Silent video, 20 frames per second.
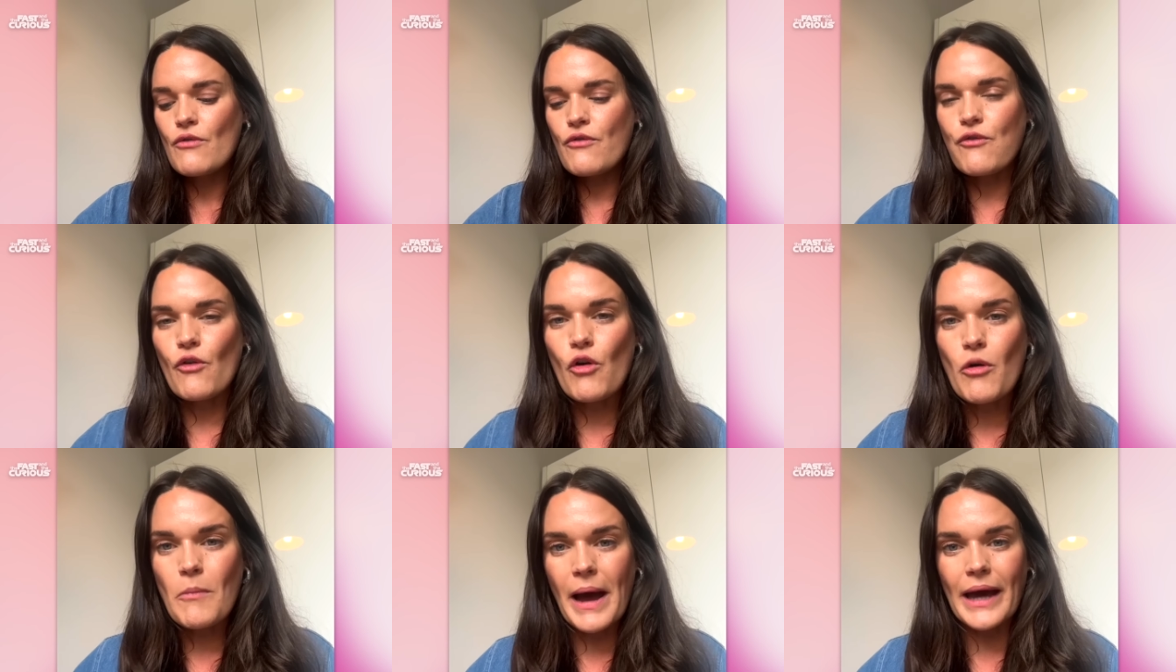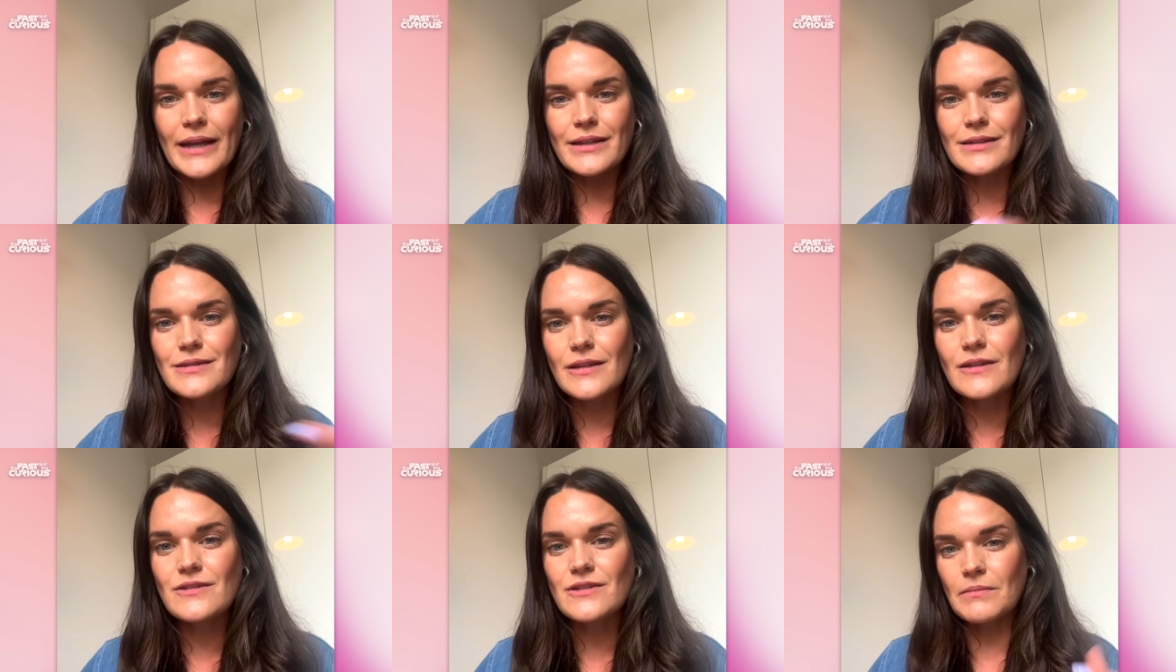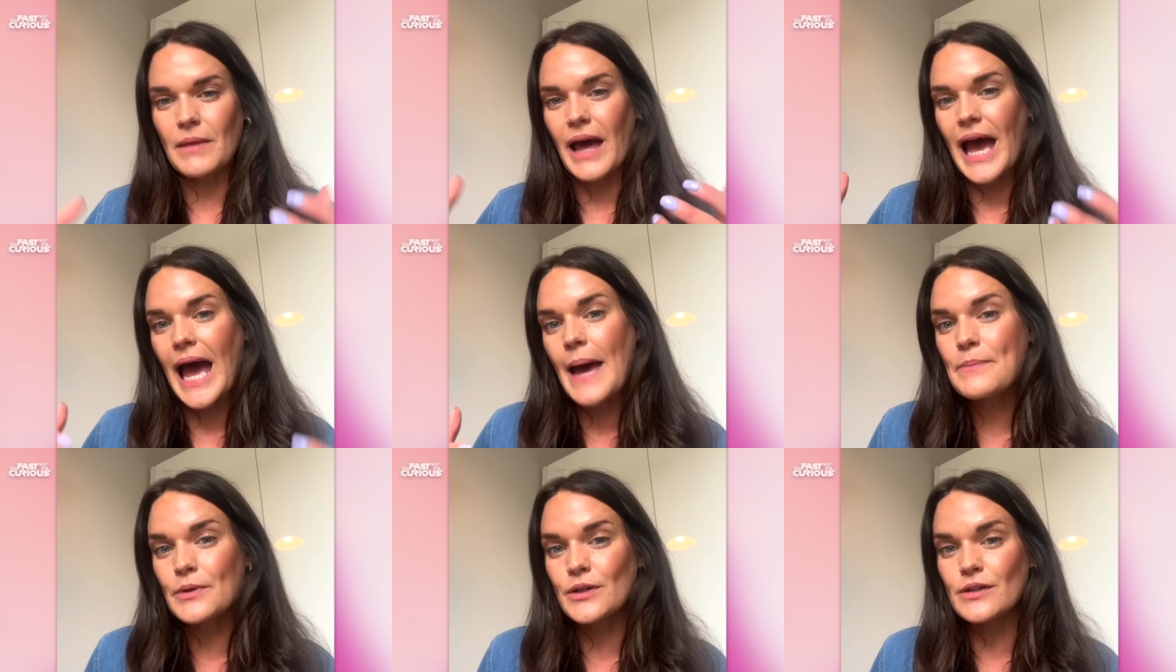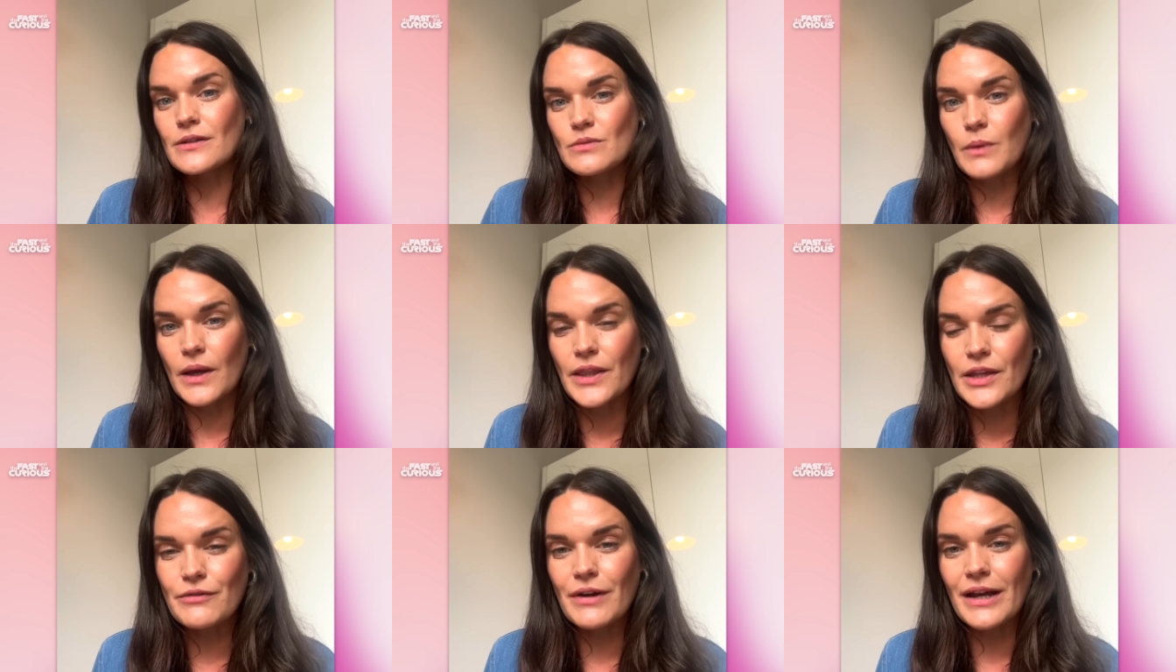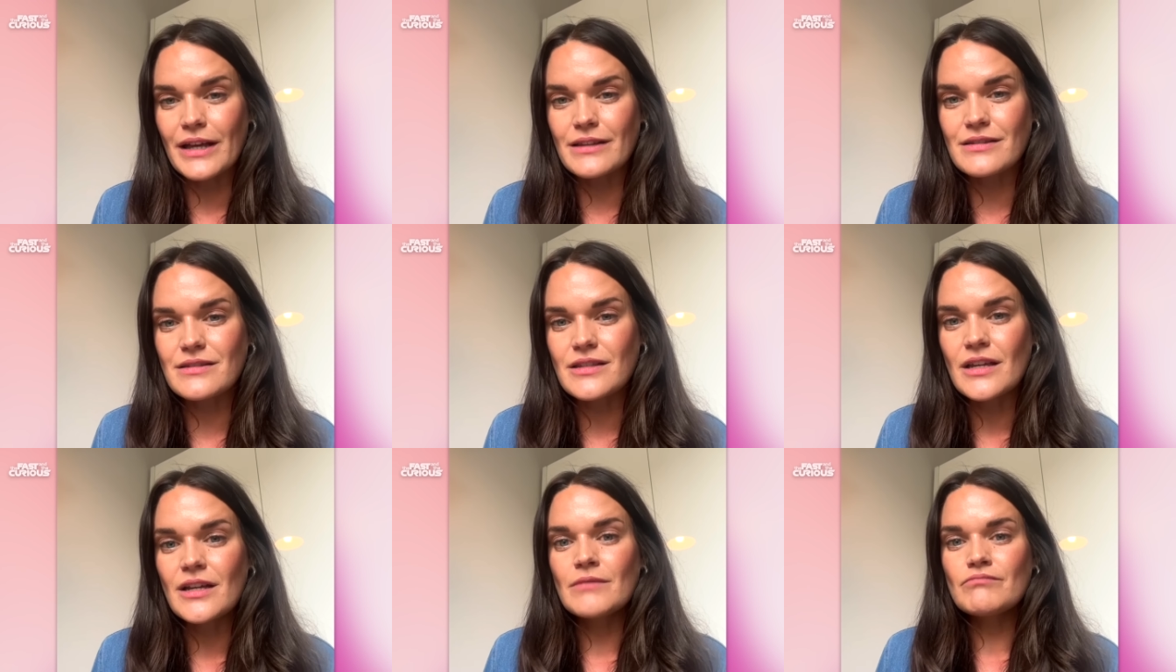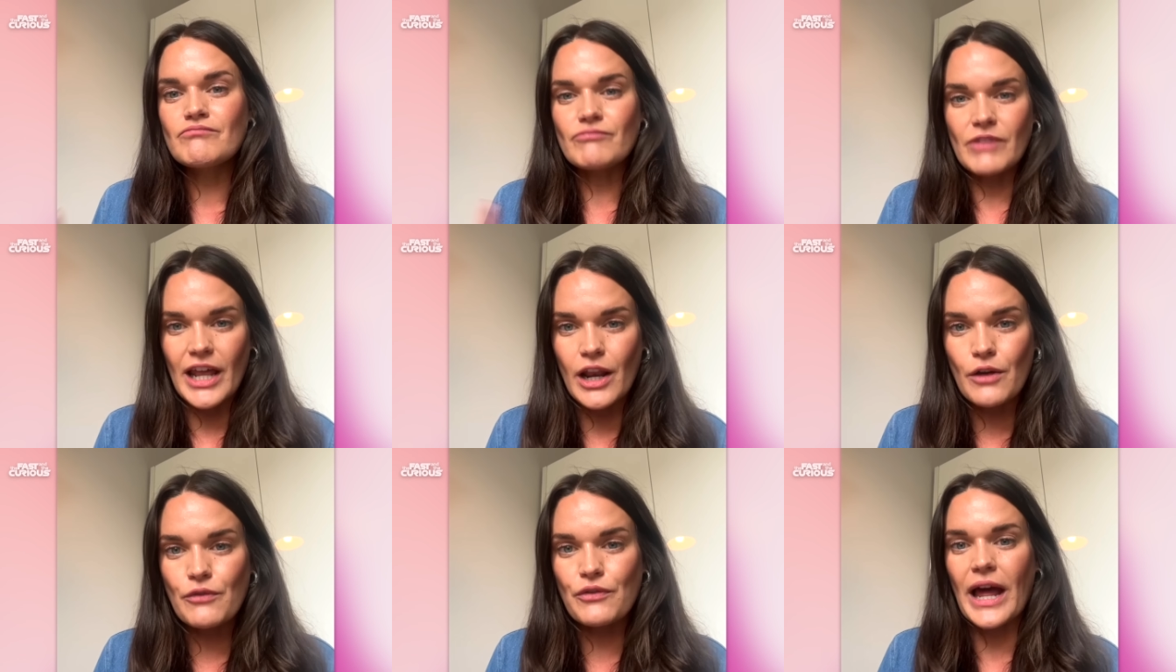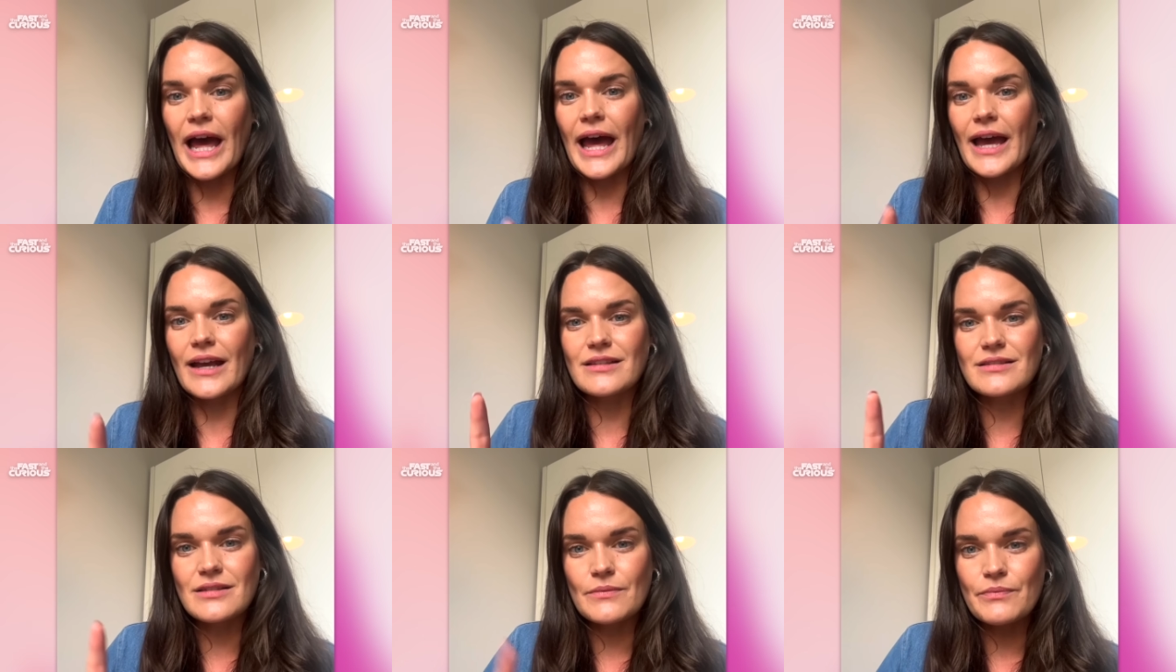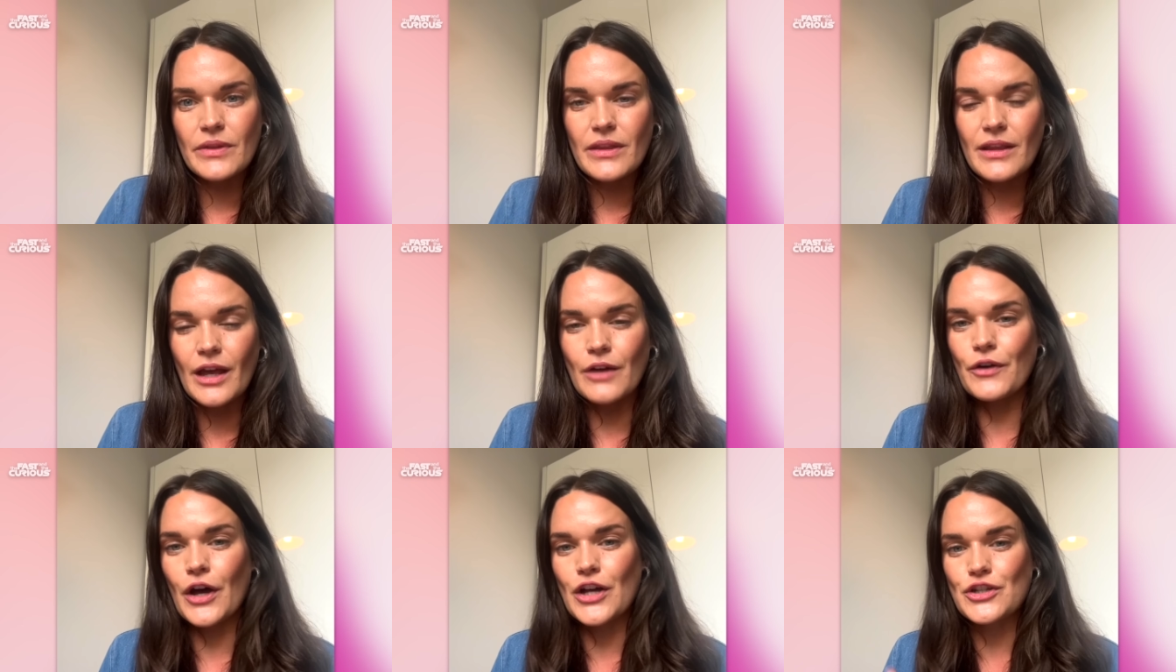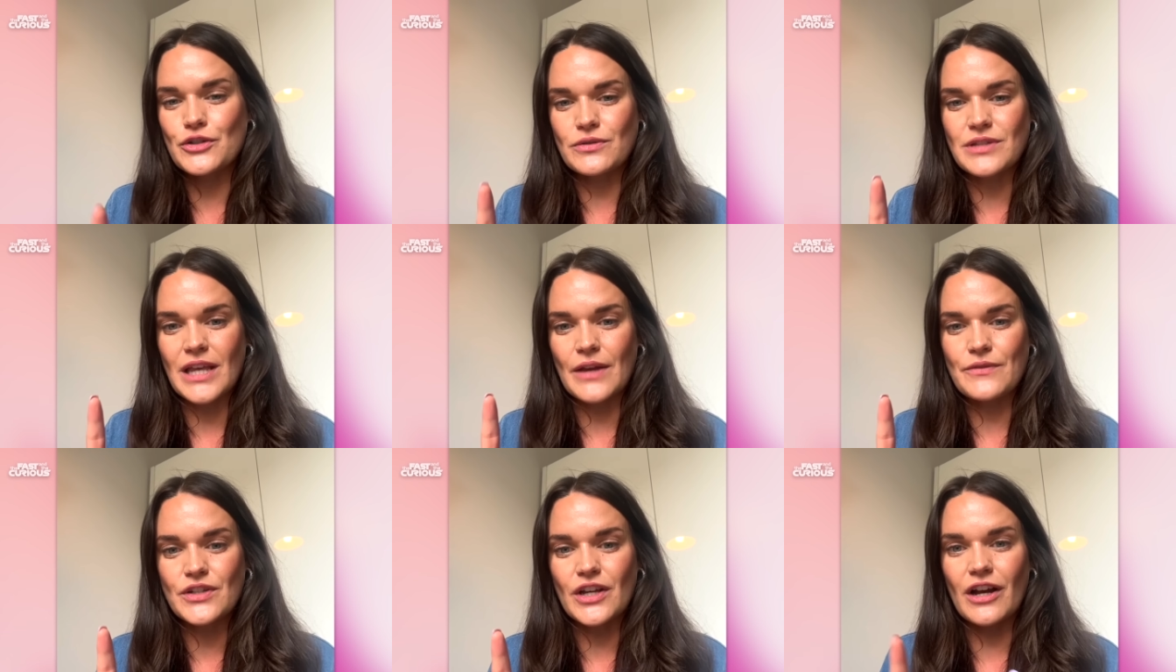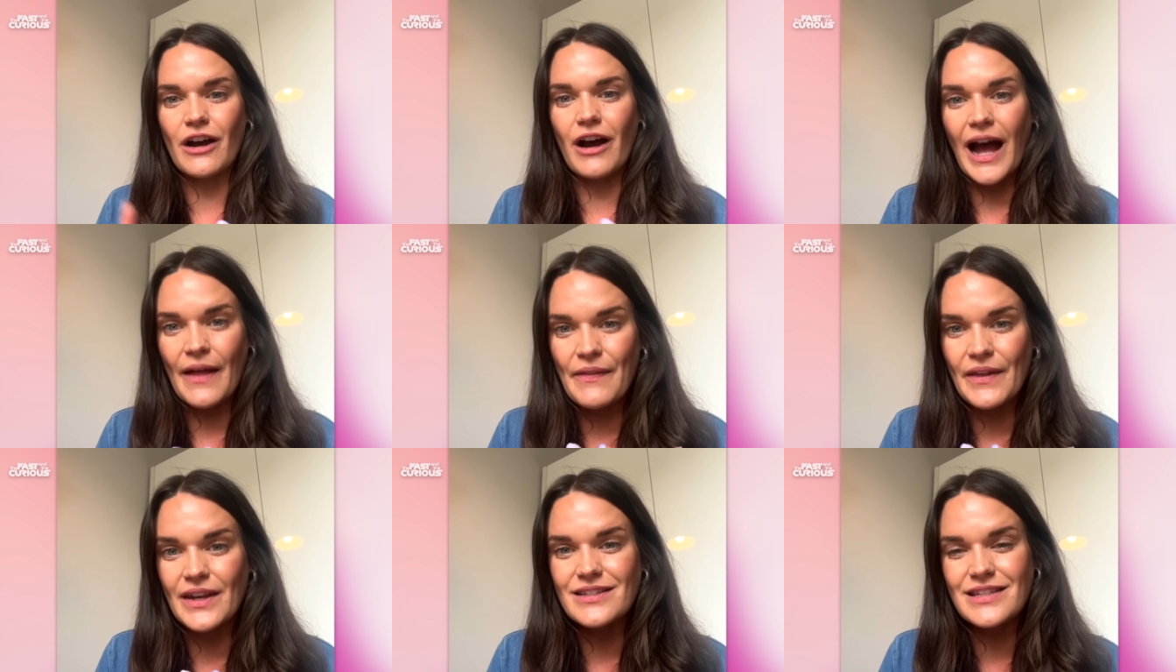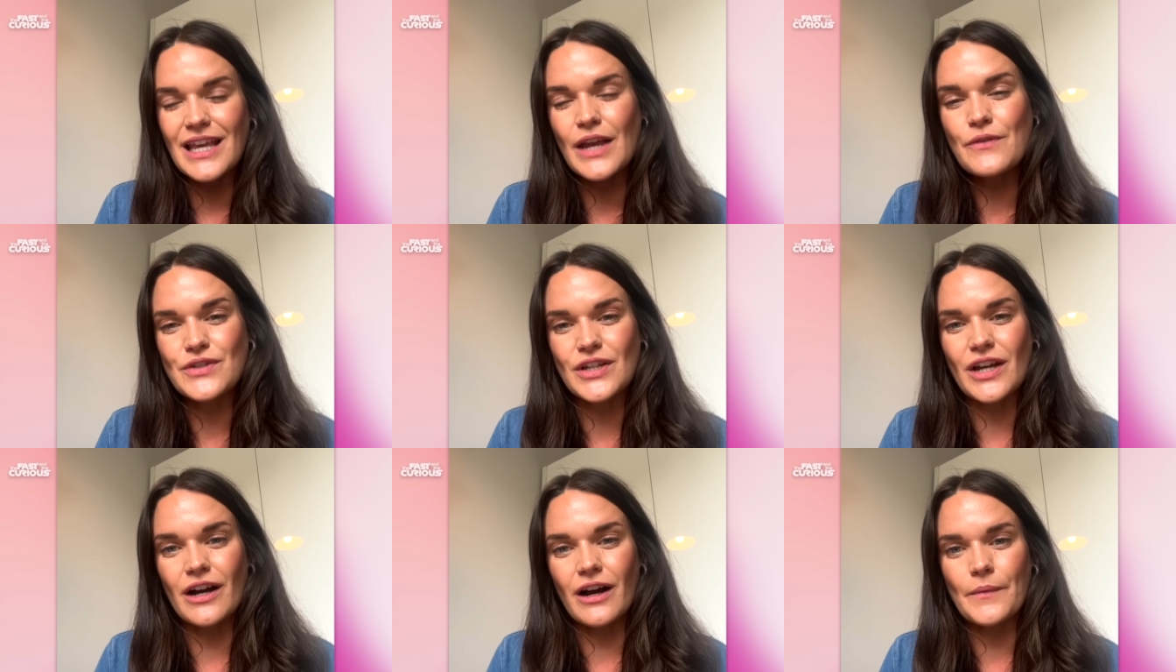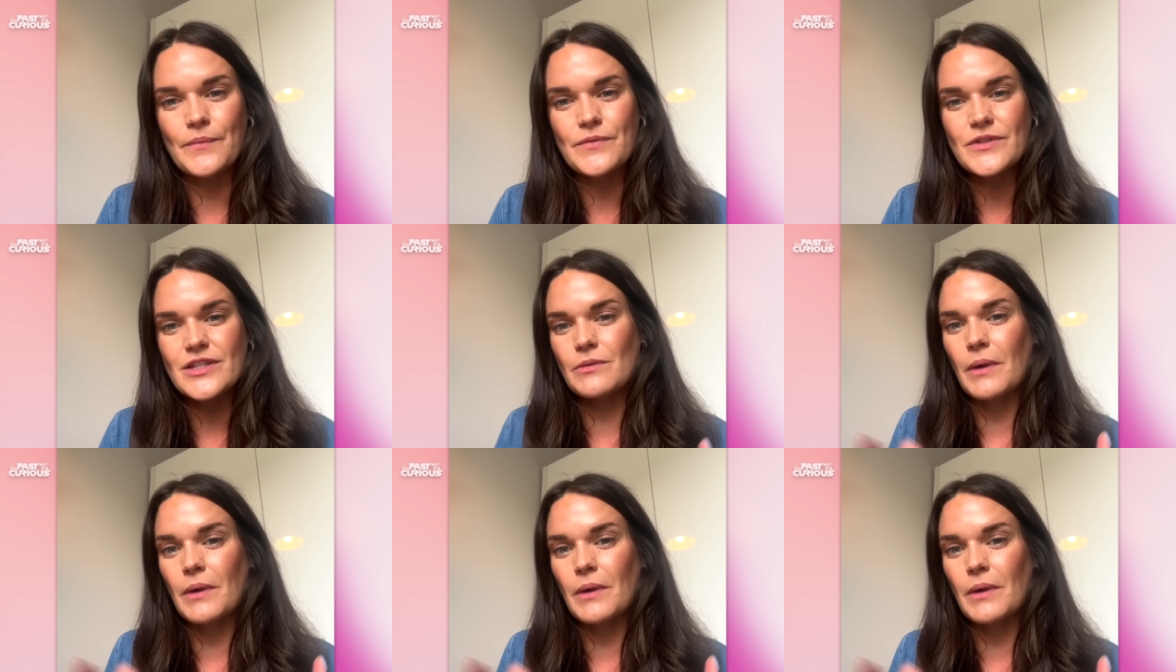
format and system that happens when there is yellow flags, a virtual safety car and then a safety car.